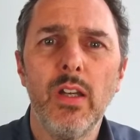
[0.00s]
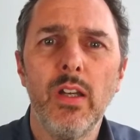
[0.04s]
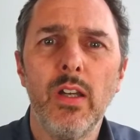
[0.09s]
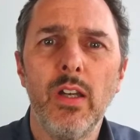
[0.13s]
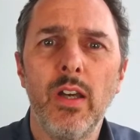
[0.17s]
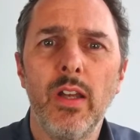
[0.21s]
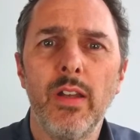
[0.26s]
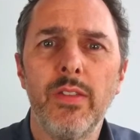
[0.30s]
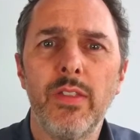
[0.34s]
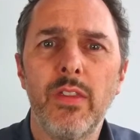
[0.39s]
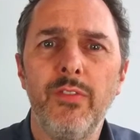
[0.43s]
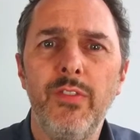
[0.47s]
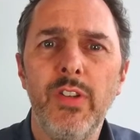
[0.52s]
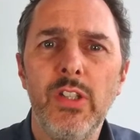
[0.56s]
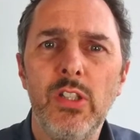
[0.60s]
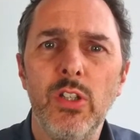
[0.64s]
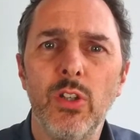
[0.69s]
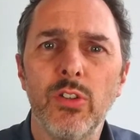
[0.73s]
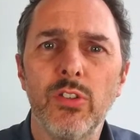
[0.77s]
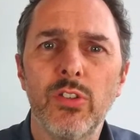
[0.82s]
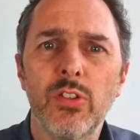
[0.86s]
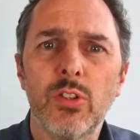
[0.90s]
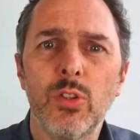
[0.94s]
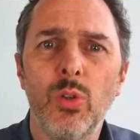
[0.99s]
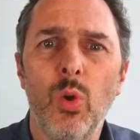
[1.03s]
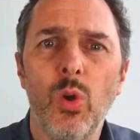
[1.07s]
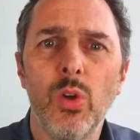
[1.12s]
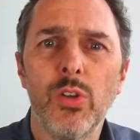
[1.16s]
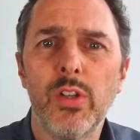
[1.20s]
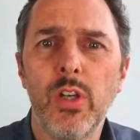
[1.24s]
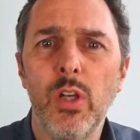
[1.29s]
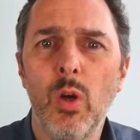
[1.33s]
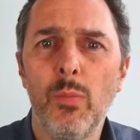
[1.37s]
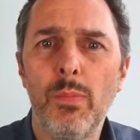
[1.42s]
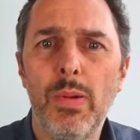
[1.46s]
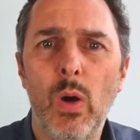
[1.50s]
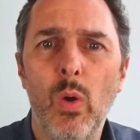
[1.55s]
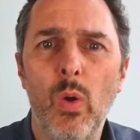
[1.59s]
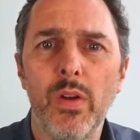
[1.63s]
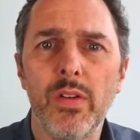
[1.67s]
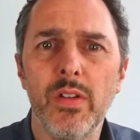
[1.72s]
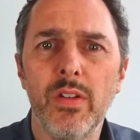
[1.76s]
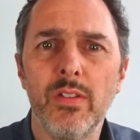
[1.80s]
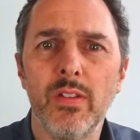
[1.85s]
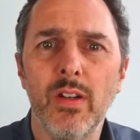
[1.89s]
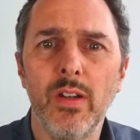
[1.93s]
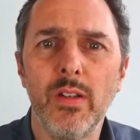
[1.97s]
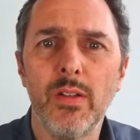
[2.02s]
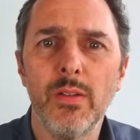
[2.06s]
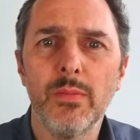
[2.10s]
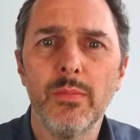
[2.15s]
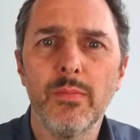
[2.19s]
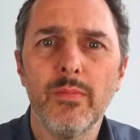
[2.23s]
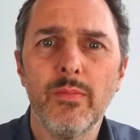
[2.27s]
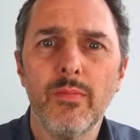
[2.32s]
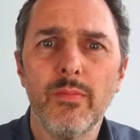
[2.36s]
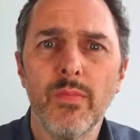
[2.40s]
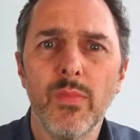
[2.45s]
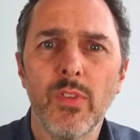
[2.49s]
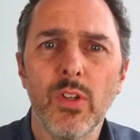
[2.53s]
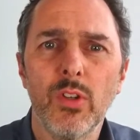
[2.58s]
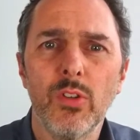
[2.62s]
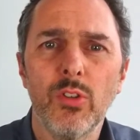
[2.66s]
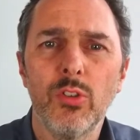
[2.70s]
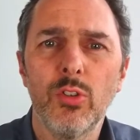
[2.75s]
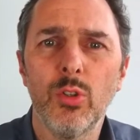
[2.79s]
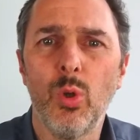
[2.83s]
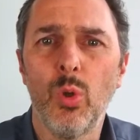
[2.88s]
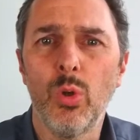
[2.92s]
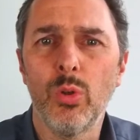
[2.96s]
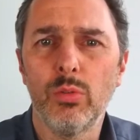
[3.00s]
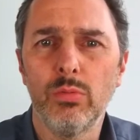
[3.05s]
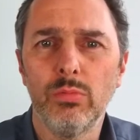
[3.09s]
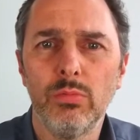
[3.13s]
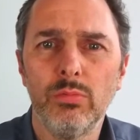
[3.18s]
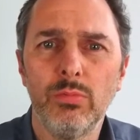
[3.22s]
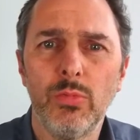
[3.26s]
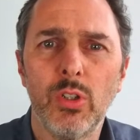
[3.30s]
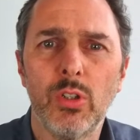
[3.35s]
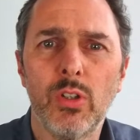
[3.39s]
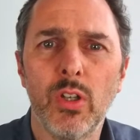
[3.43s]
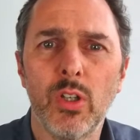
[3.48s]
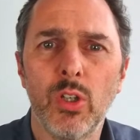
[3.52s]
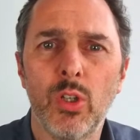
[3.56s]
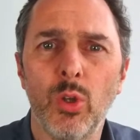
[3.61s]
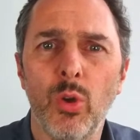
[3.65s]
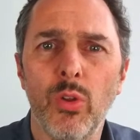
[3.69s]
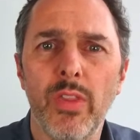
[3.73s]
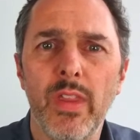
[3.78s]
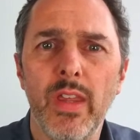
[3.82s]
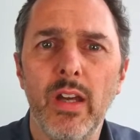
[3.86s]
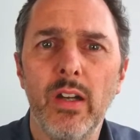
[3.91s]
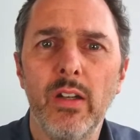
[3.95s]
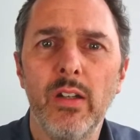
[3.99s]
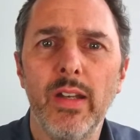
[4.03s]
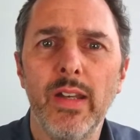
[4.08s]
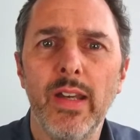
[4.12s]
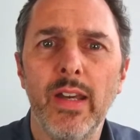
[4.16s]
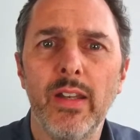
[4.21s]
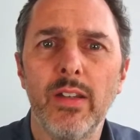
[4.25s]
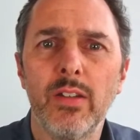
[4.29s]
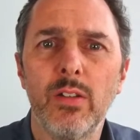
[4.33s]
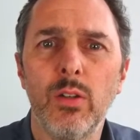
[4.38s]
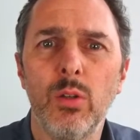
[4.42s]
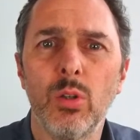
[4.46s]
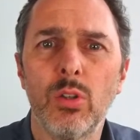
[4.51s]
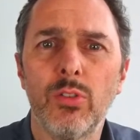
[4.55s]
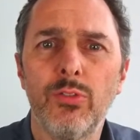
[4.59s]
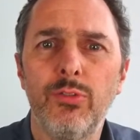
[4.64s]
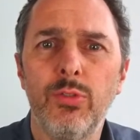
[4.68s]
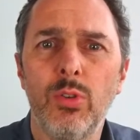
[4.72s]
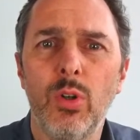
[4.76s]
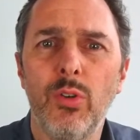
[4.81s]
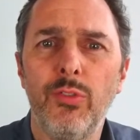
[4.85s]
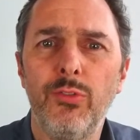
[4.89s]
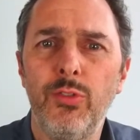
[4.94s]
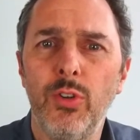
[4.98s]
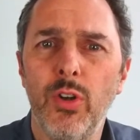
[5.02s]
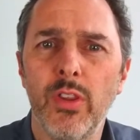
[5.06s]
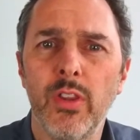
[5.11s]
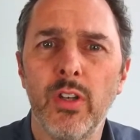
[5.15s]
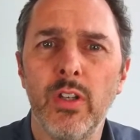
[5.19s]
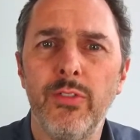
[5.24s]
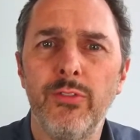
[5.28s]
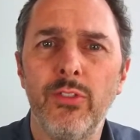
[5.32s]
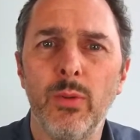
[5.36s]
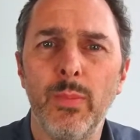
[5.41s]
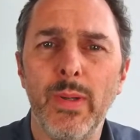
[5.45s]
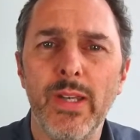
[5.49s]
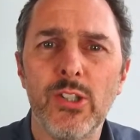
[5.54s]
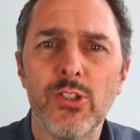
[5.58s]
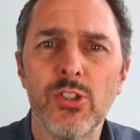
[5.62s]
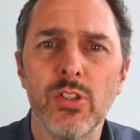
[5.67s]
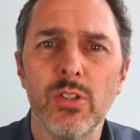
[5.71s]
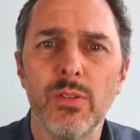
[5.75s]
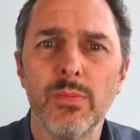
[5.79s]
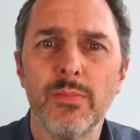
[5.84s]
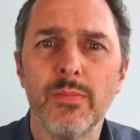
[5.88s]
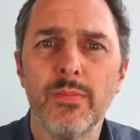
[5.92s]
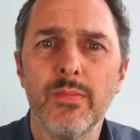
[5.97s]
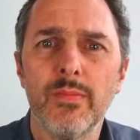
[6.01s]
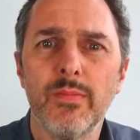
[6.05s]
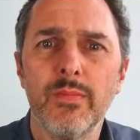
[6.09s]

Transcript: and the video is called Low Power Design. So you can go there and look for further information.